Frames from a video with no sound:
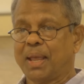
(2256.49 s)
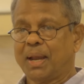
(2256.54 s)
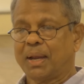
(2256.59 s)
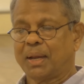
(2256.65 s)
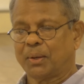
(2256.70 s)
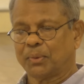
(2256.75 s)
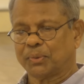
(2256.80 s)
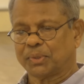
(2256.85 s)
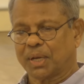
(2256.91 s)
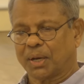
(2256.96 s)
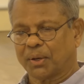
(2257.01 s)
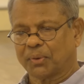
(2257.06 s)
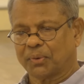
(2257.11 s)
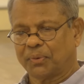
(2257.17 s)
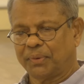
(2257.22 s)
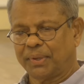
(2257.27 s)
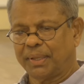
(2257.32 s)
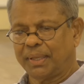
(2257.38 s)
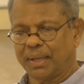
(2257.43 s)
Now chakku
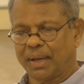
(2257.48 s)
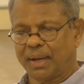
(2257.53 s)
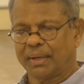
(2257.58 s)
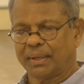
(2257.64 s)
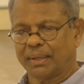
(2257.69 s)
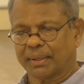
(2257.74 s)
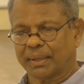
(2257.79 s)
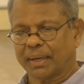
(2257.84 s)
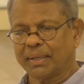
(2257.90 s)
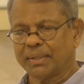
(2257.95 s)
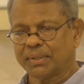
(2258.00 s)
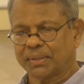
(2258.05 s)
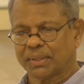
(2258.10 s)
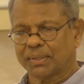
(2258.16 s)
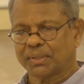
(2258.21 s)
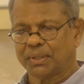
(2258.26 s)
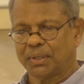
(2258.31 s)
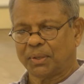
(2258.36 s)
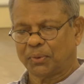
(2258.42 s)
viññāna
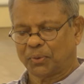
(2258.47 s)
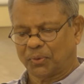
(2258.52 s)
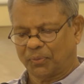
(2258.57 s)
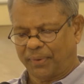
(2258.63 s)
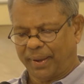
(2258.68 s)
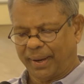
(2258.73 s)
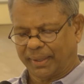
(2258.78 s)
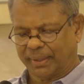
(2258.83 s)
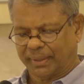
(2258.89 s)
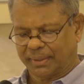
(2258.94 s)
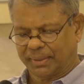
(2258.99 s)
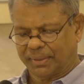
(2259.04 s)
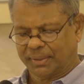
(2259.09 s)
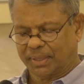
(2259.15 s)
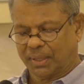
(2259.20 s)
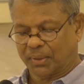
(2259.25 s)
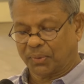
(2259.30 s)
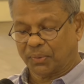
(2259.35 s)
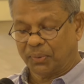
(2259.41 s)
arises due to factors,
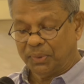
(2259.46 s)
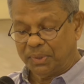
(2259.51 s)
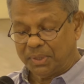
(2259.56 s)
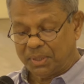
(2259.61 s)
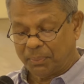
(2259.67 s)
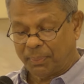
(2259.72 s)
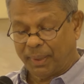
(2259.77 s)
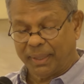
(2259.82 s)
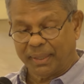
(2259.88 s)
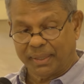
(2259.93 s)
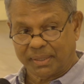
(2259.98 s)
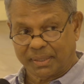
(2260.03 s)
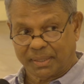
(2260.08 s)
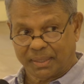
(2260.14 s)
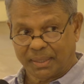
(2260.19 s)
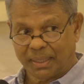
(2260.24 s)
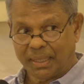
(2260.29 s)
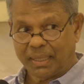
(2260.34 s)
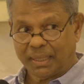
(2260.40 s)
chakkuncha
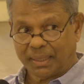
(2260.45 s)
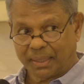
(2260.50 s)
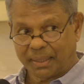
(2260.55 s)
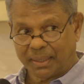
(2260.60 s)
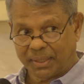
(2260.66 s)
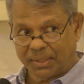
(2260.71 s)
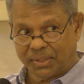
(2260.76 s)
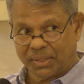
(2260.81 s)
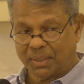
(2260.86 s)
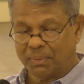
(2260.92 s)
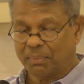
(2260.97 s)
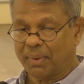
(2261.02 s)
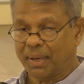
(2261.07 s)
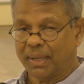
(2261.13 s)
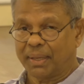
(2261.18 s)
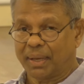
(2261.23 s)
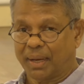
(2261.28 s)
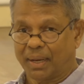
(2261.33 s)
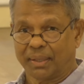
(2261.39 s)
paticca, conditioned
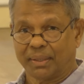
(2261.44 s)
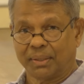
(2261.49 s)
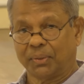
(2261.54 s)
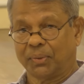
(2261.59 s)
by eye.